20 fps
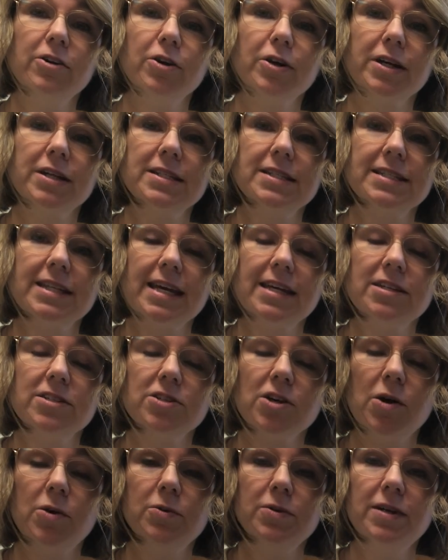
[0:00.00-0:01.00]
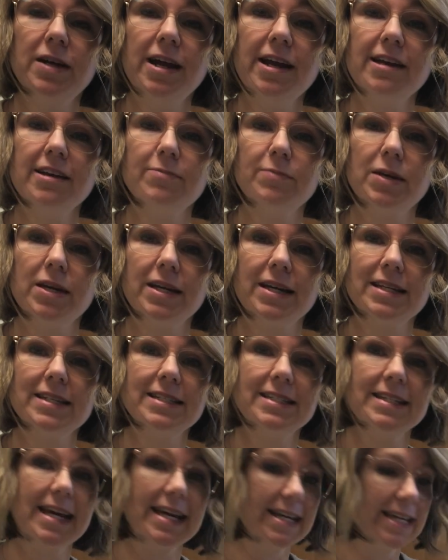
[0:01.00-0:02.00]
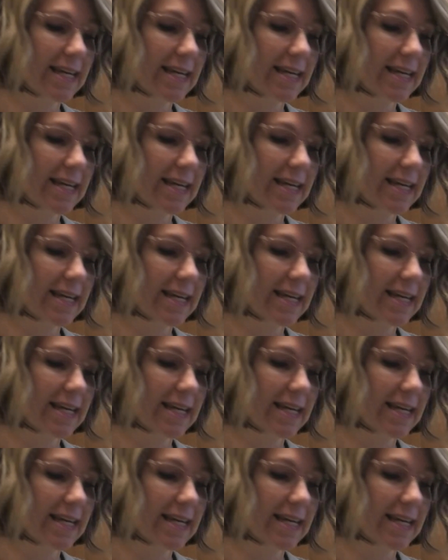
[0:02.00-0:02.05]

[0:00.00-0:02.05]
or can say his own name. He can say